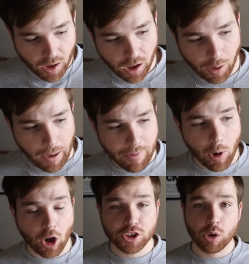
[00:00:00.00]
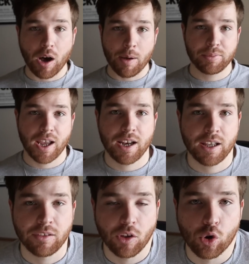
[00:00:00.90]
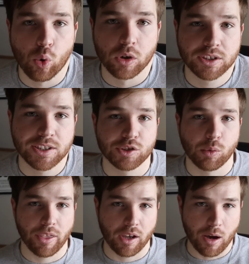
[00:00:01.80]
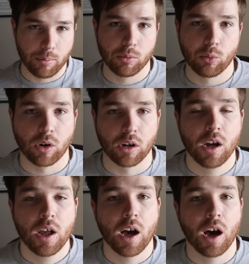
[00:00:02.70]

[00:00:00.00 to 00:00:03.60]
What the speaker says: I'm also updating the courses with a couple more